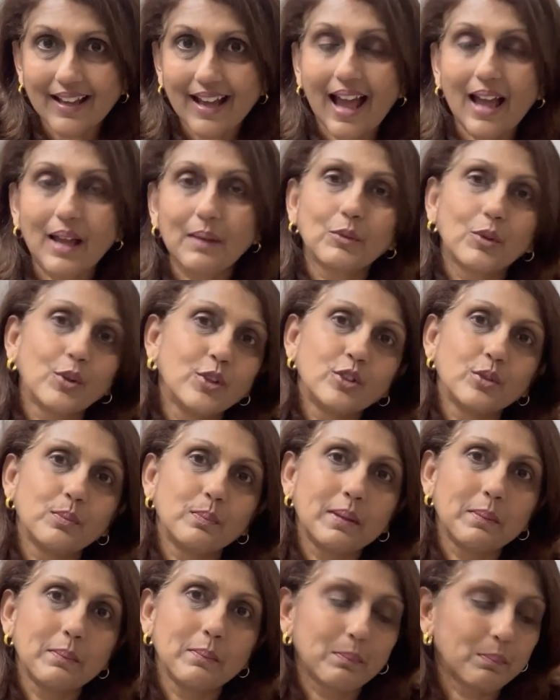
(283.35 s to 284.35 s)
I'm going to
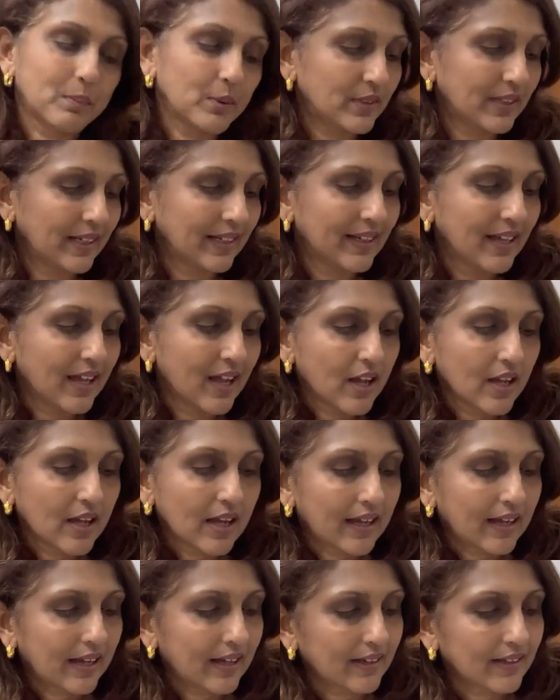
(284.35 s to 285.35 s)
be putting
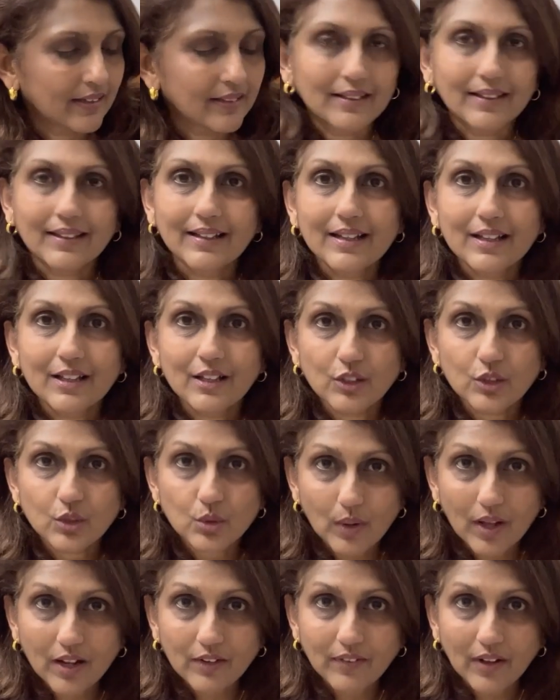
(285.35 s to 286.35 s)

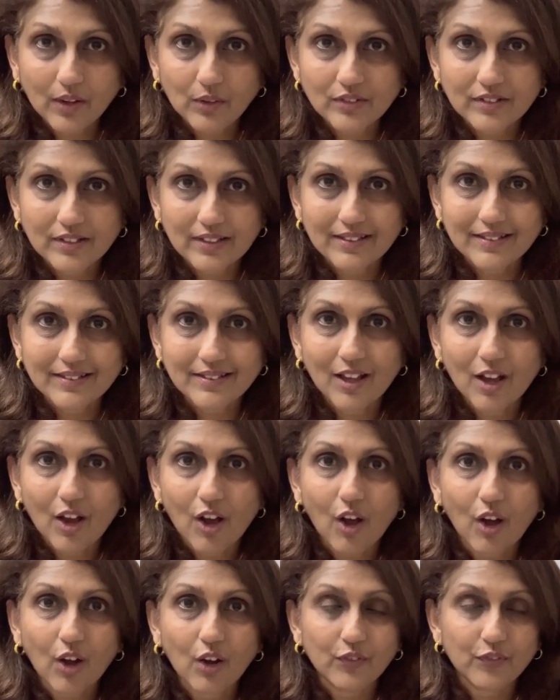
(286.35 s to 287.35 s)
12 ounces
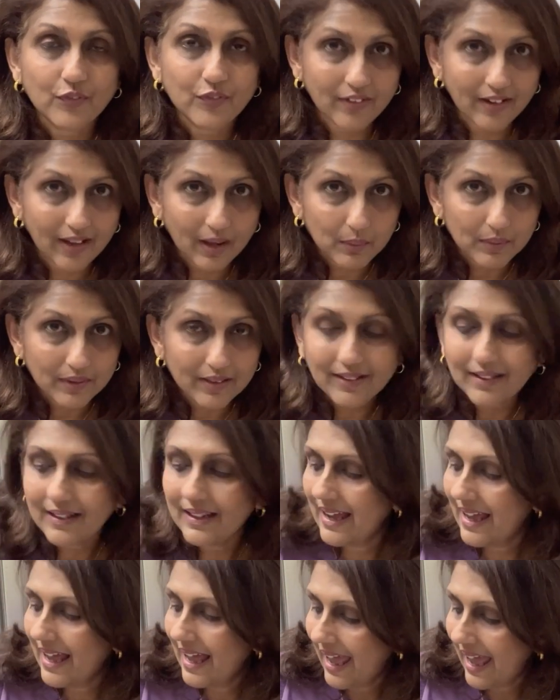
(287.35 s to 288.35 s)
of flour
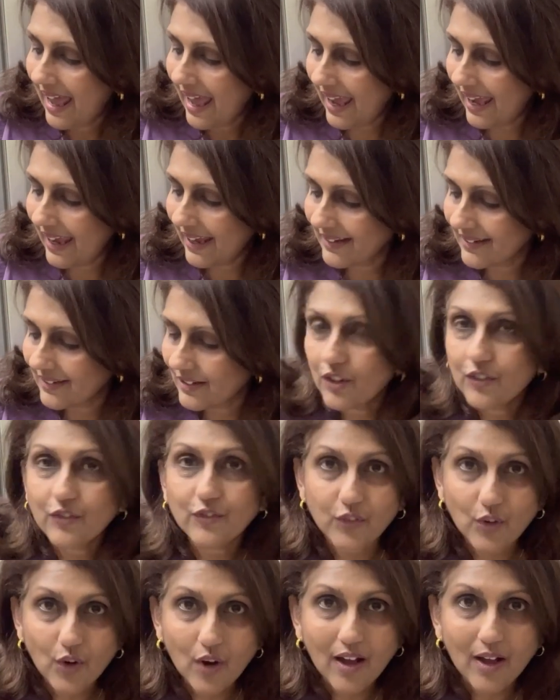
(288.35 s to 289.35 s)
and
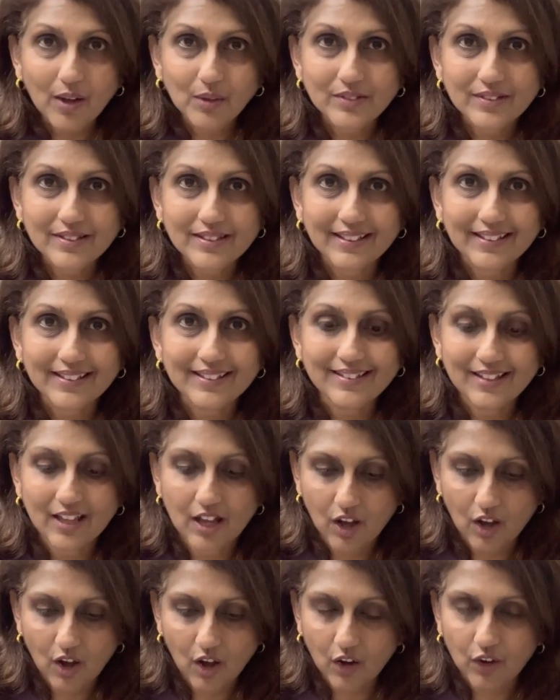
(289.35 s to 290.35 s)
4 ounces
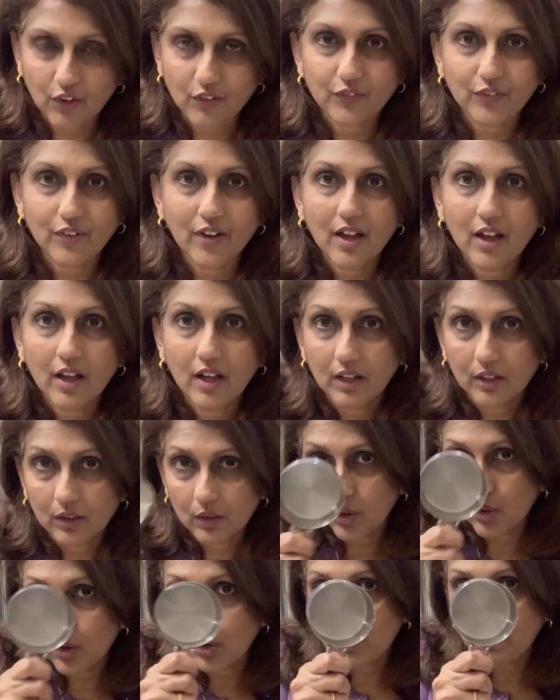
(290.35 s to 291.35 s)
of
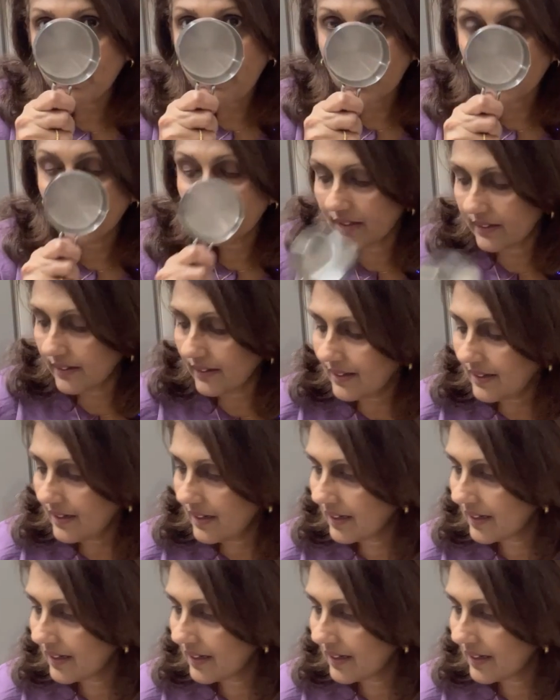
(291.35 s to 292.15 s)
cocoa powder,